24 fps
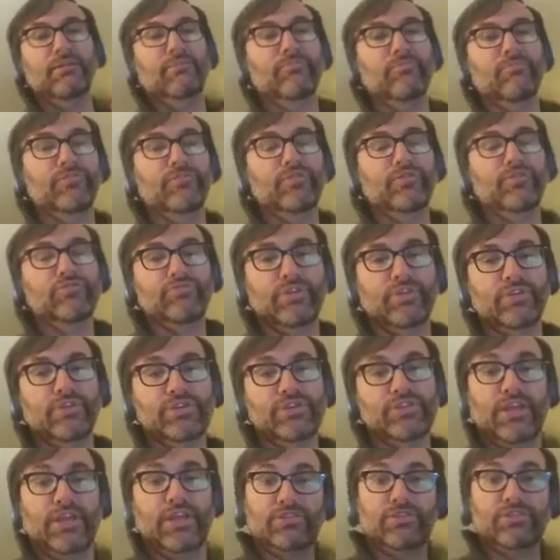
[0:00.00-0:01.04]
tradition,
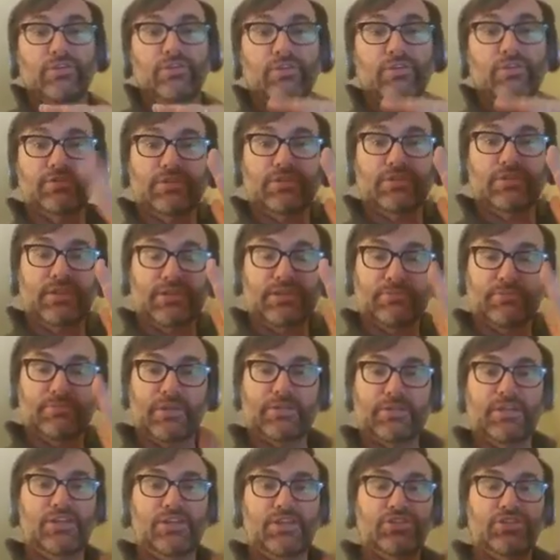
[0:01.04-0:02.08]
and so there's an
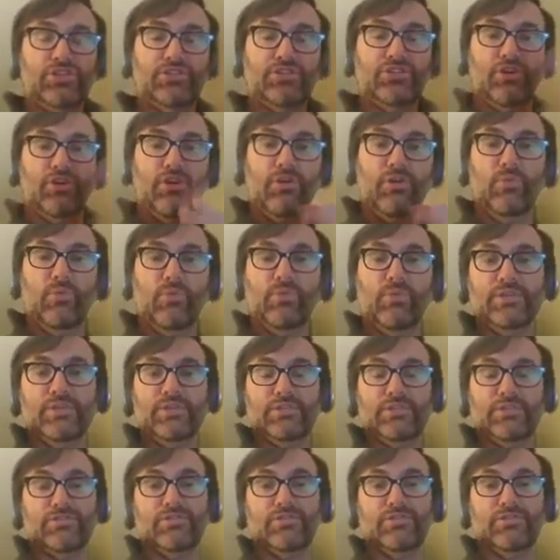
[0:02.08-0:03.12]
expectation to always
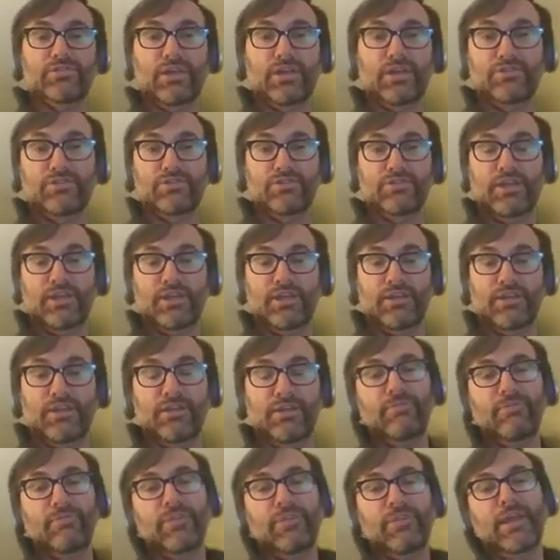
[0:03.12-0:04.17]
turn the other cheek.
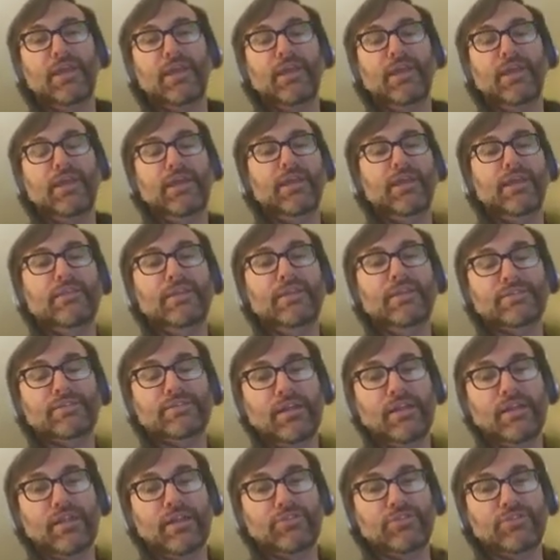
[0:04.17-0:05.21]
In the
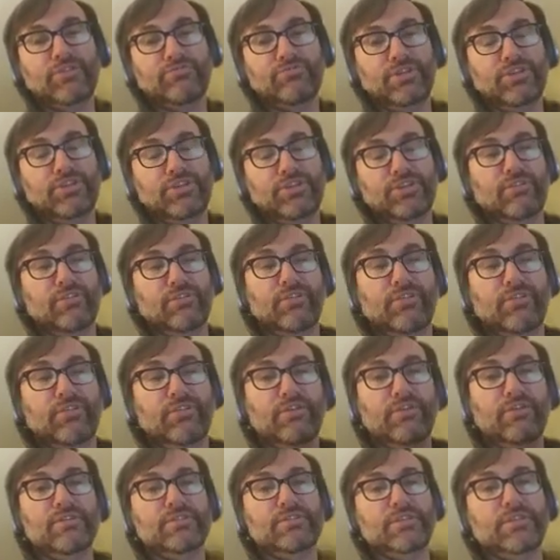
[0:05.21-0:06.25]
Islamic tradition, there is
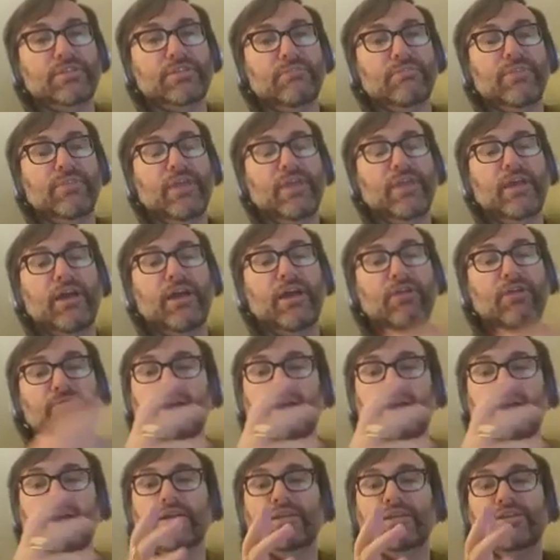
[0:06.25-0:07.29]
a
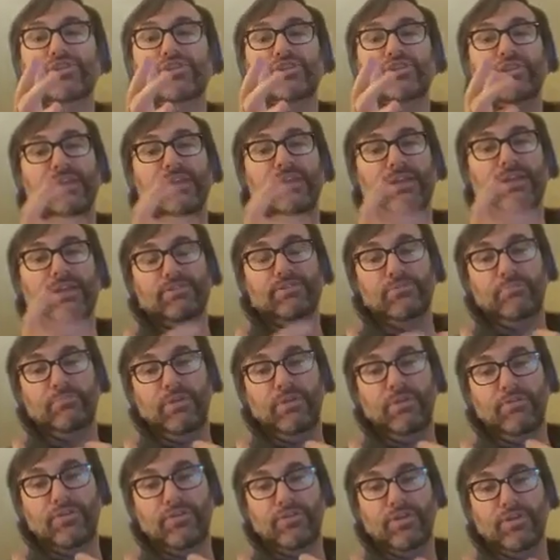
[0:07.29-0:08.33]
recognition that to be
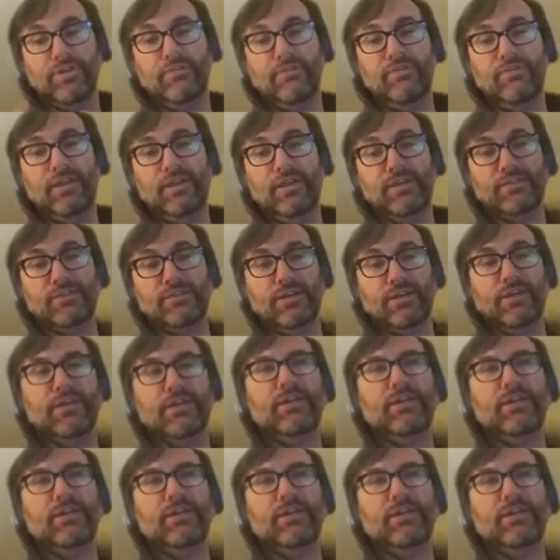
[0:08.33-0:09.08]
forgiving is a